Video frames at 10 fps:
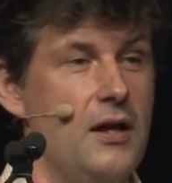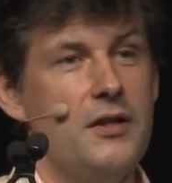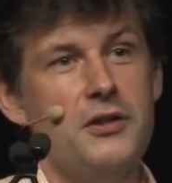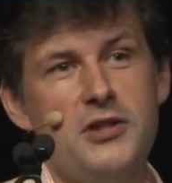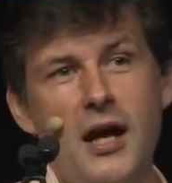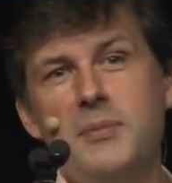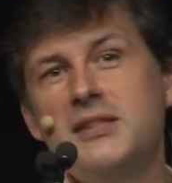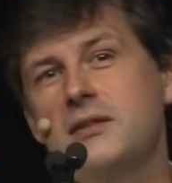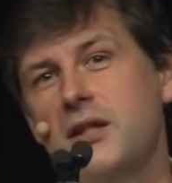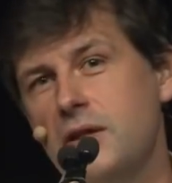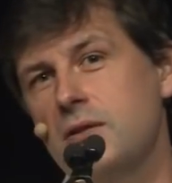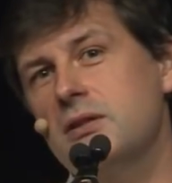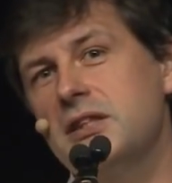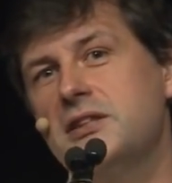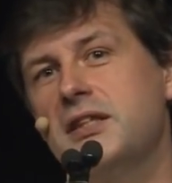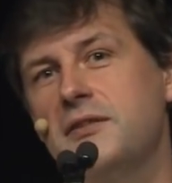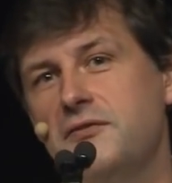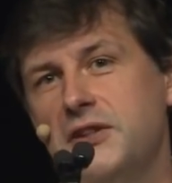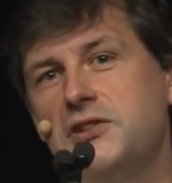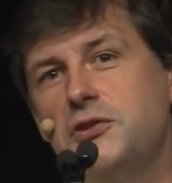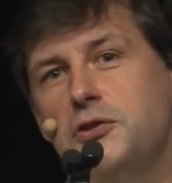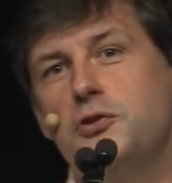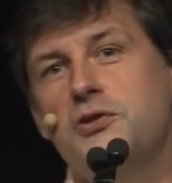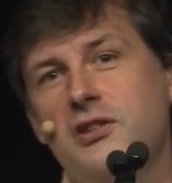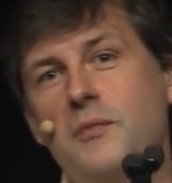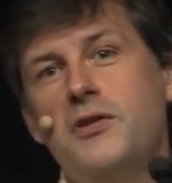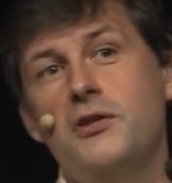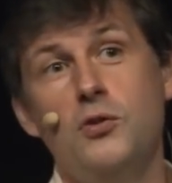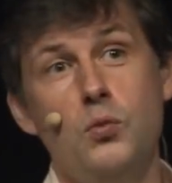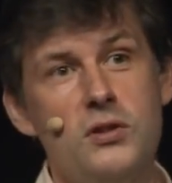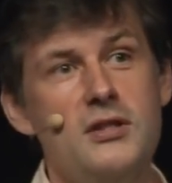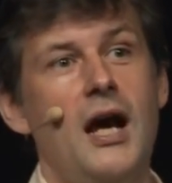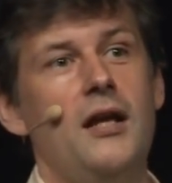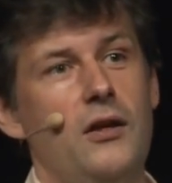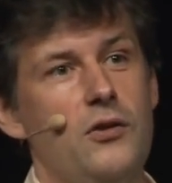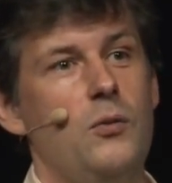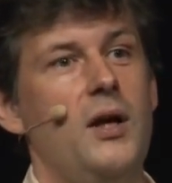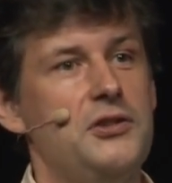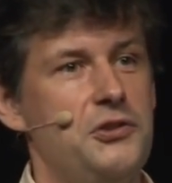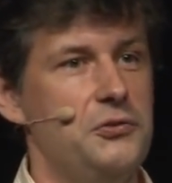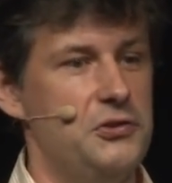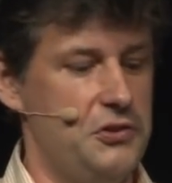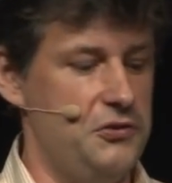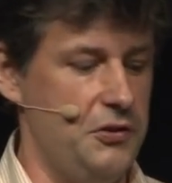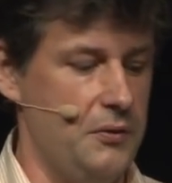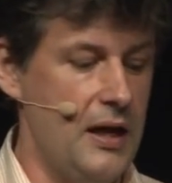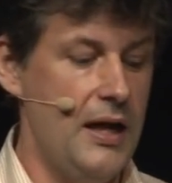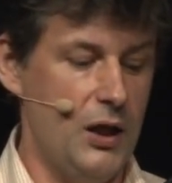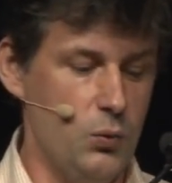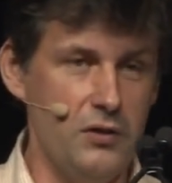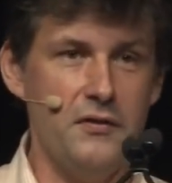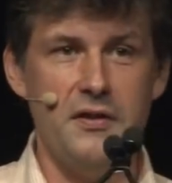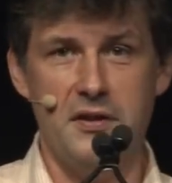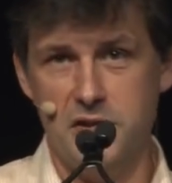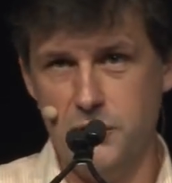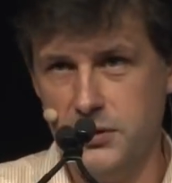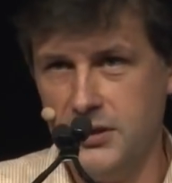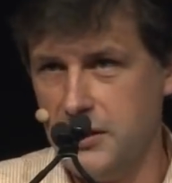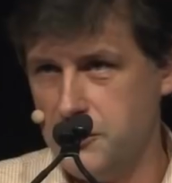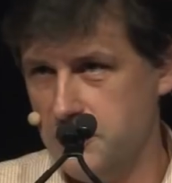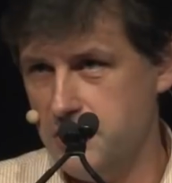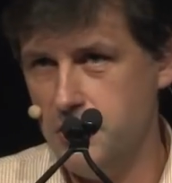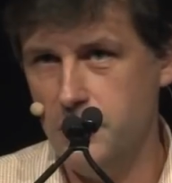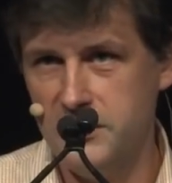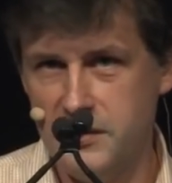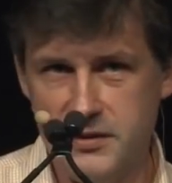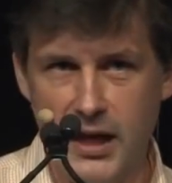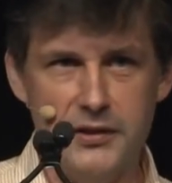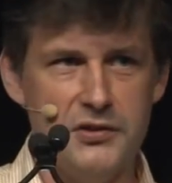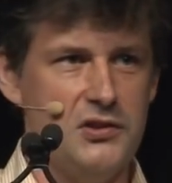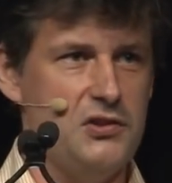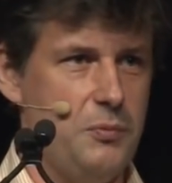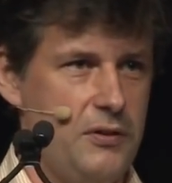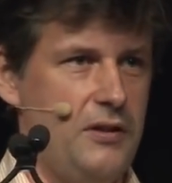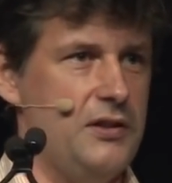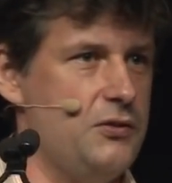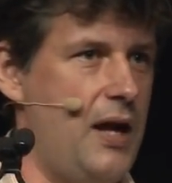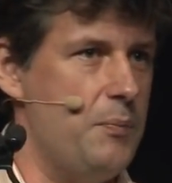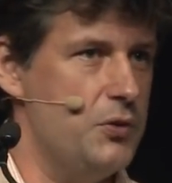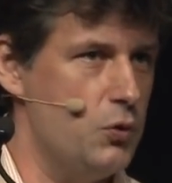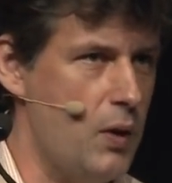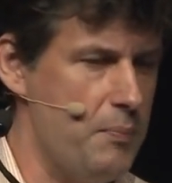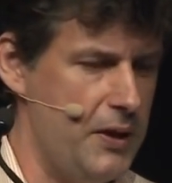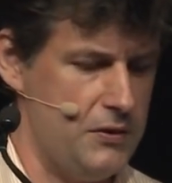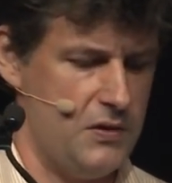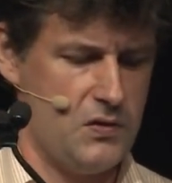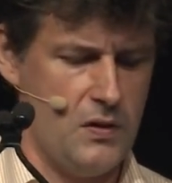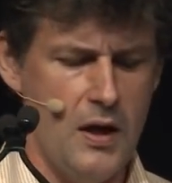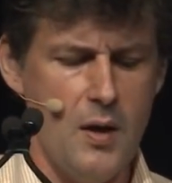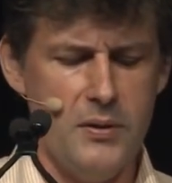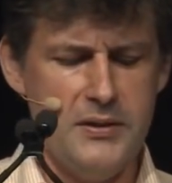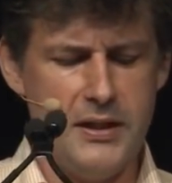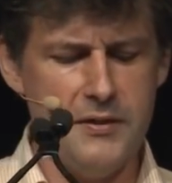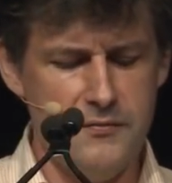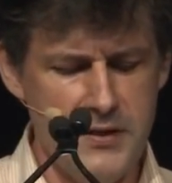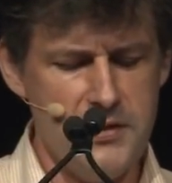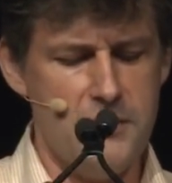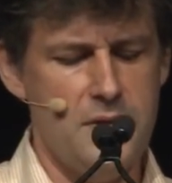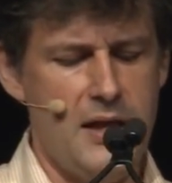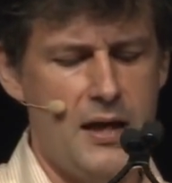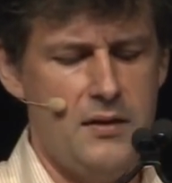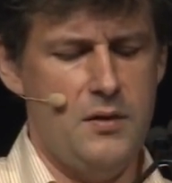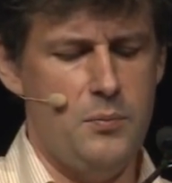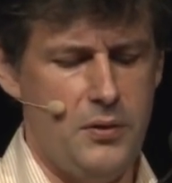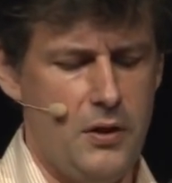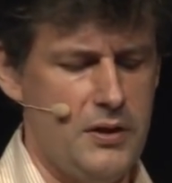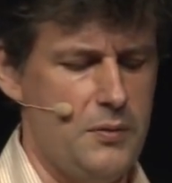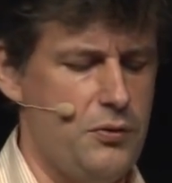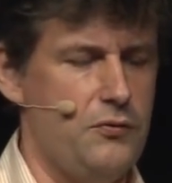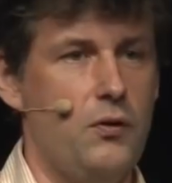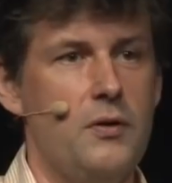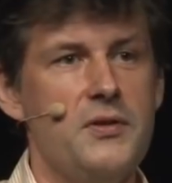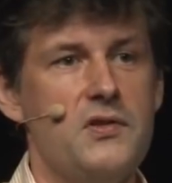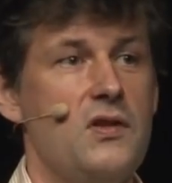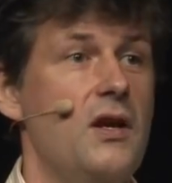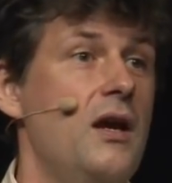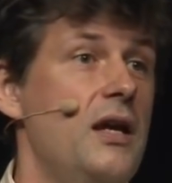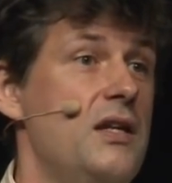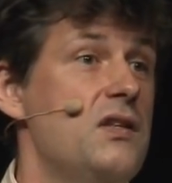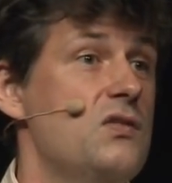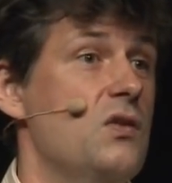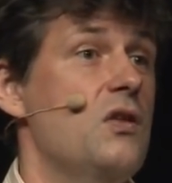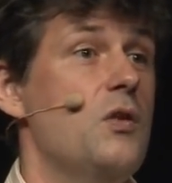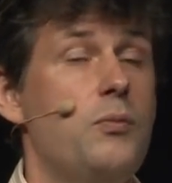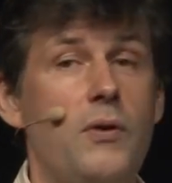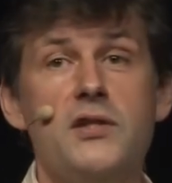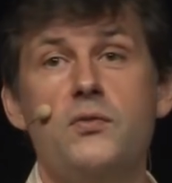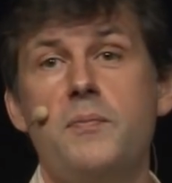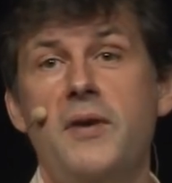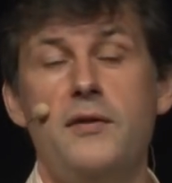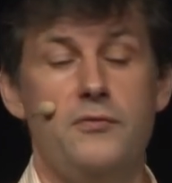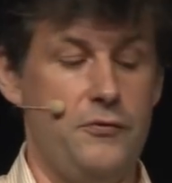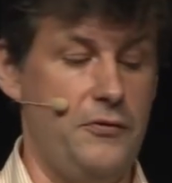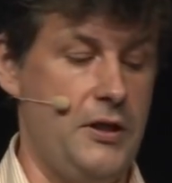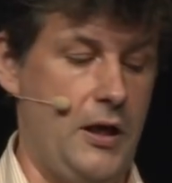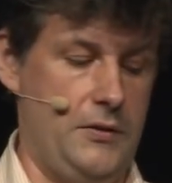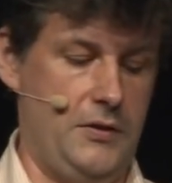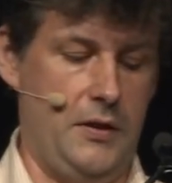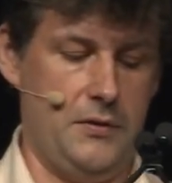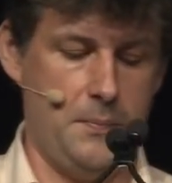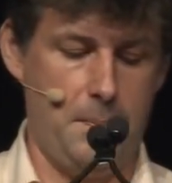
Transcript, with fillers: Their job is literally to convince you to do something you would not otherwise choose to do. And one of the things you would not choose to do as designers is to put all this crap in your web pages. But they convince you that the bloat in performance is the price we pay for free content.